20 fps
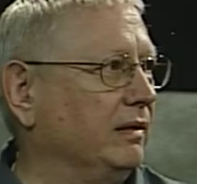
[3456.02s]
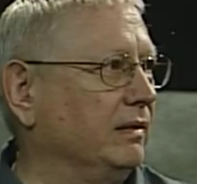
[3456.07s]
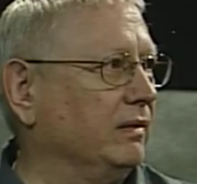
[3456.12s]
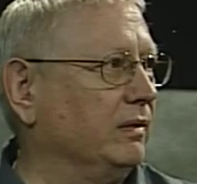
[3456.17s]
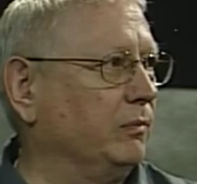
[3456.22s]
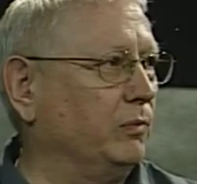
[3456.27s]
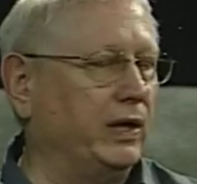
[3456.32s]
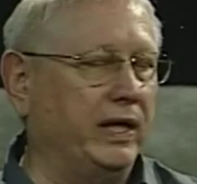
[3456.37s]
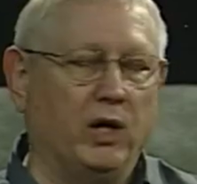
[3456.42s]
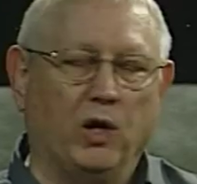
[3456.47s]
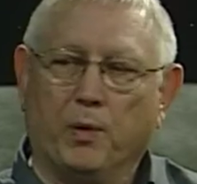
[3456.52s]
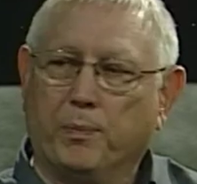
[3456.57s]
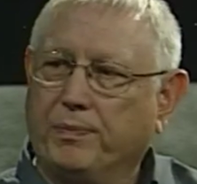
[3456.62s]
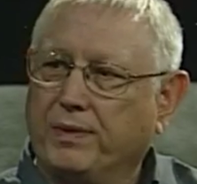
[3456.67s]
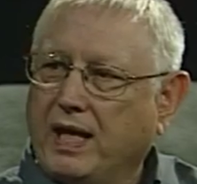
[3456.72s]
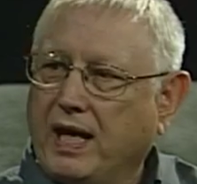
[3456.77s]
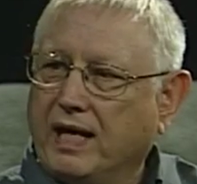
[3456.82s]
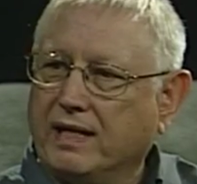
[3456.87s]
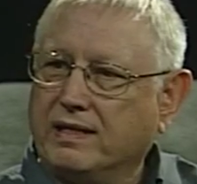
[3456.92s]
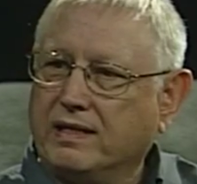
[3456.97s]
we
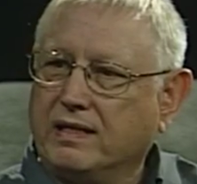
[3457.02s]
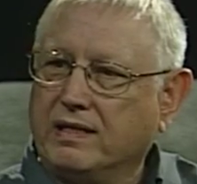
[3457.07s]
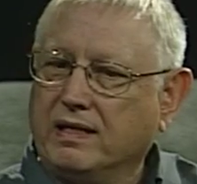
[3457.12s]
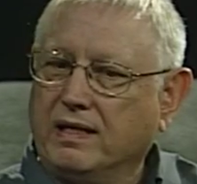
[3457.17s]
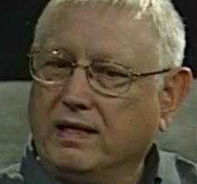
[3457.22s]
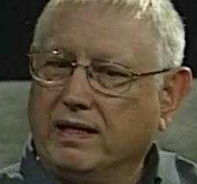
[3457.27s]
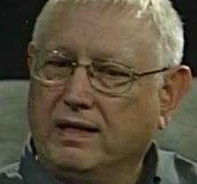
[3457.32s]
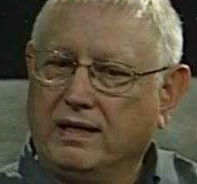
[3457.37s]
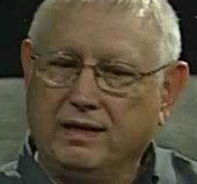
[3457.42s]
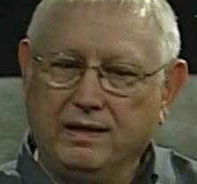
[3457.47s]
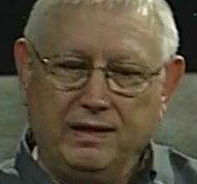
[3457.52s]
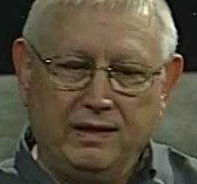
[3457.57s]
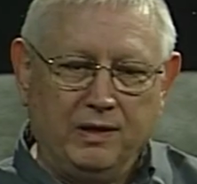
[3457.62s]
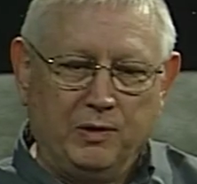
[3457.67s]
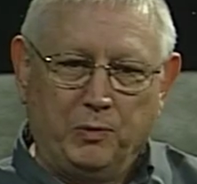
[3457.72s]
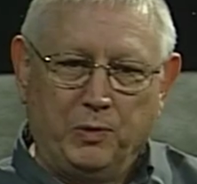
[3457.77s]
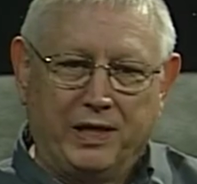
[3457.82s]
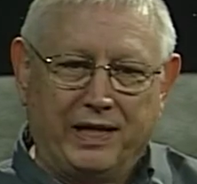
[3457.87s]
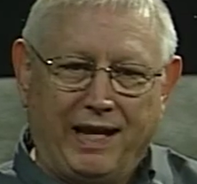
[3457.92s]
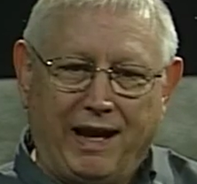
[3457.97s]
hope that
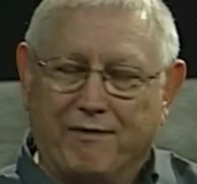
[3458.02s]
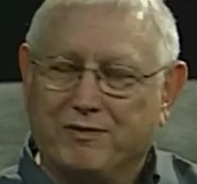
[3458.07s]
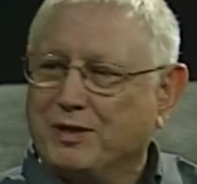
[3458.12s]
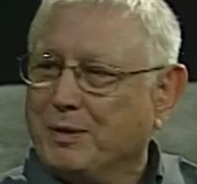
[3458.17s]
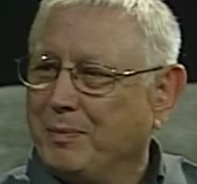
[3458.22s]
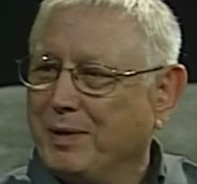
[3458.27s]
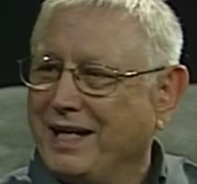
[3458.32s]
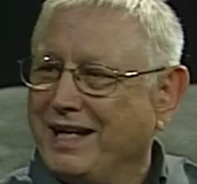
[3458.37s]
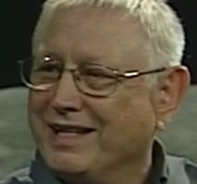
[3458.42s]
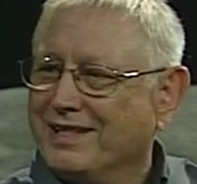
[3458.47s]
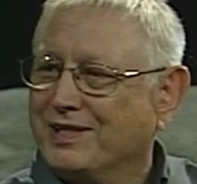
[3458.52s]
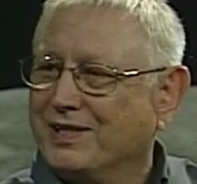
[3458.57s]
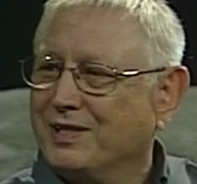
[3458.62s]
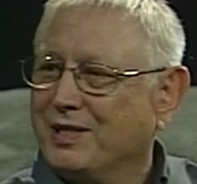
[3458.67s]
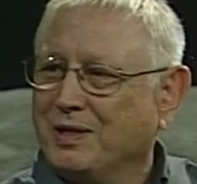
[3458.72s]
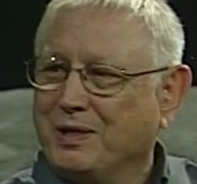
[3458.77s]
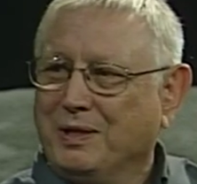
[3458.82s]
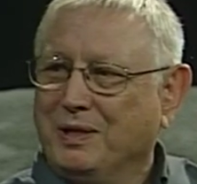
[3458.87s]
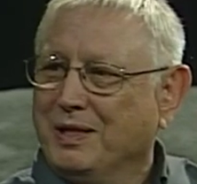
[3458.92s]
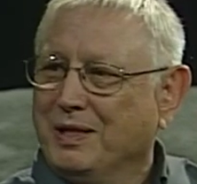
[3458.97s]
we can have somebody as
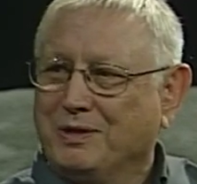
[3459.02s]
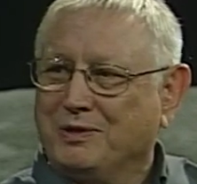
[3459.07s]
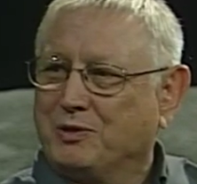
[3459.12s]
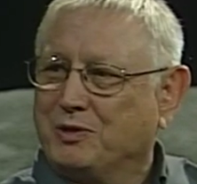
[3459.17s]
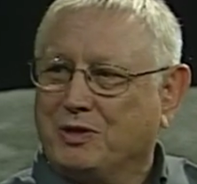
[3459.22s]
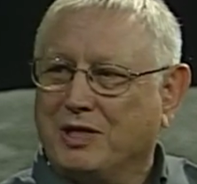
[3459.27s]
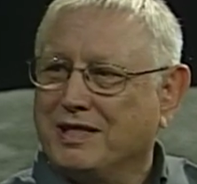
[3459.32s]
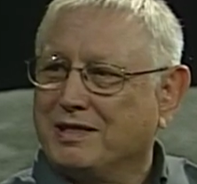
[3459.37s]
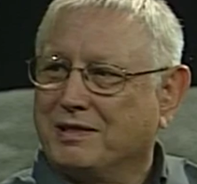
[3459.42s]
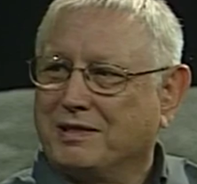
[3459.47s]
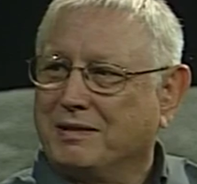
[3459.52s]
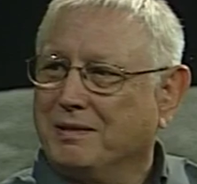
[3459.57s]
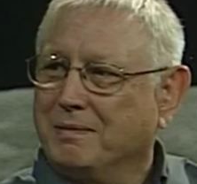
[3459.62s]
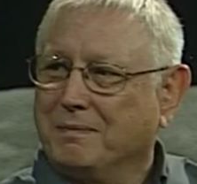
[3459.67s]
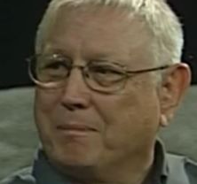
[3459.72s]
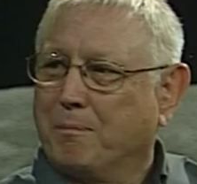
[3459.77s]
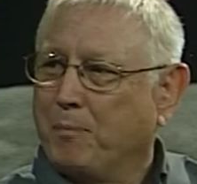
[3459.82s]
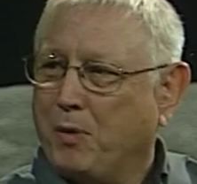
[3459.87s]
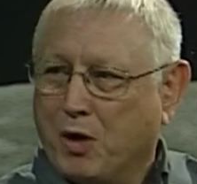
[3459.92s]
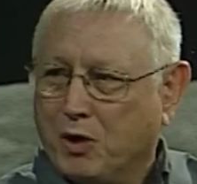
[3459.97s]
just
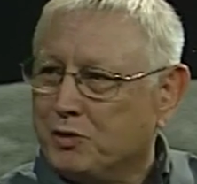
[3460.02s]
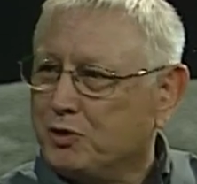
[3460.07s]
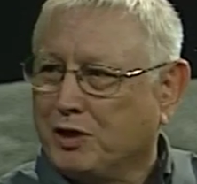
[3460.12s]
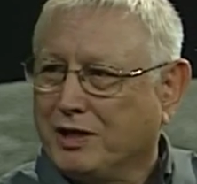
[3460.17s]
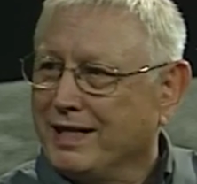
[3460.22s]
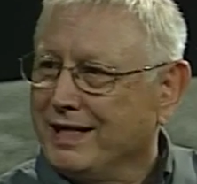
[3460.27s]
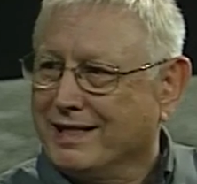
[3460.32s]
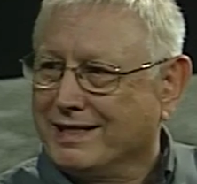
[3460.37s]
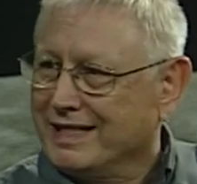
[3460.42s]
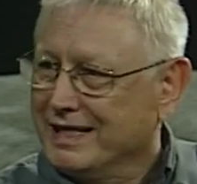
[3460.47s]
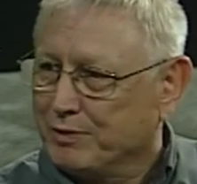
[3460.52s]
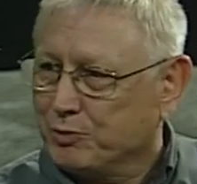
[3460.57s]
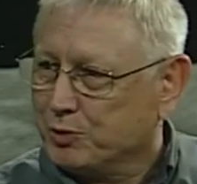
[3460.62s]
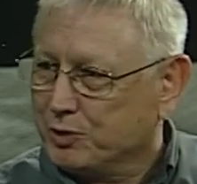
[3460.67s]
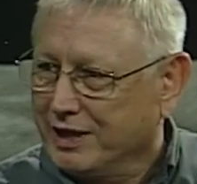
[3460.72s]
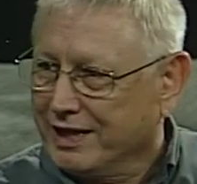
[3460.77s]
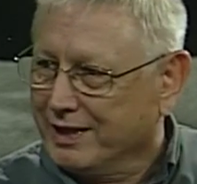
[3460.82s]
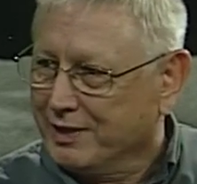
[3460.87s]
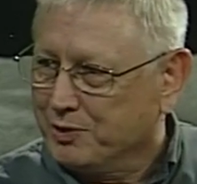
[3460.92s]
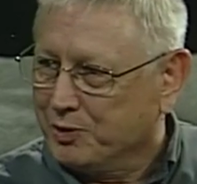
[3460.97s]
partially as
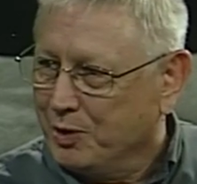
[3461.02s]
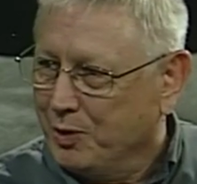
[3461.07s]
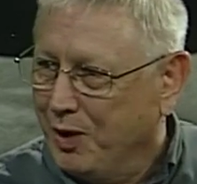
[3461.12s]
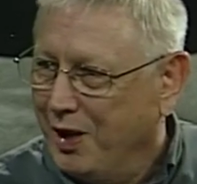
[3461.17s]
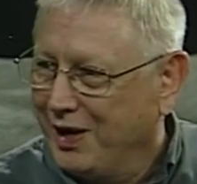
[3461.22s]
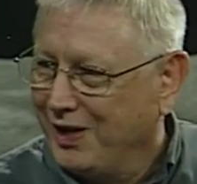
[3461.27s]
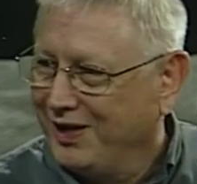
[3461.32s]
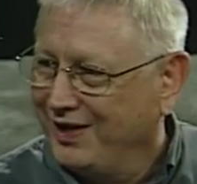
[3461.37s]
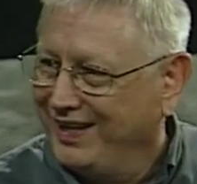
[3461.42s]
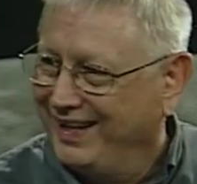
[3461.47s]
interesting as you are.